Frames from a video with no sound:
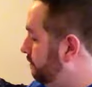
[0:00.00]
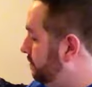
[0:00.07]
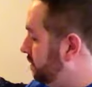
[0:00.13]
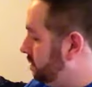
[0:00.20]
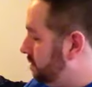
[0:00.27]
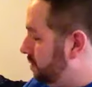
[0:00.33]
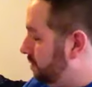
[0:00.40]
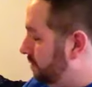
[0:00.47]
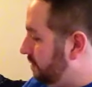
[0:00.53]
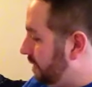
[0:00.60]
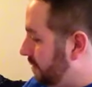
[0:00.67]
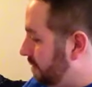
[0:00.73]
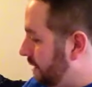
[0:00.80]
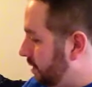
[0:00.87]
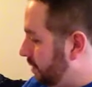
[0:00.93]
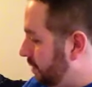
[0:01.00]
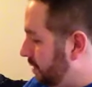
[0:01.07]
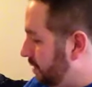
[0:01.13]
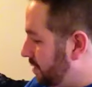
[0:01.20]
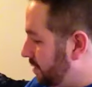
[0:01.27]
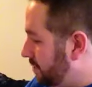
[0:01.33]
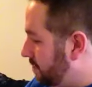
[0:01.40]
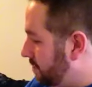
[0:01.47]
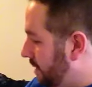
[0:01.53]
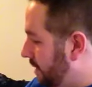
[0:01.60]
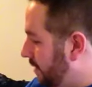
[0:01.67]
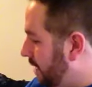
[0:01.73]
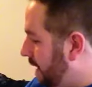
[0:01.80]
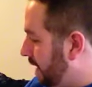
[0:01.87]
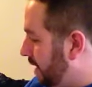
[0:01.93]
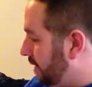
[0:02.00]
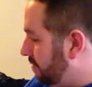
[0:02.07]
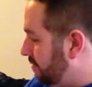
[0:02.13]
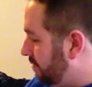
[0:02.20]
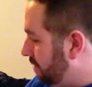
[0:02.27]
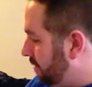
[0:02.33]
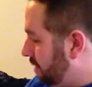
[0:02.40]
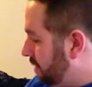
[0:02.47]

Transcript: The two of them had only their small cottage,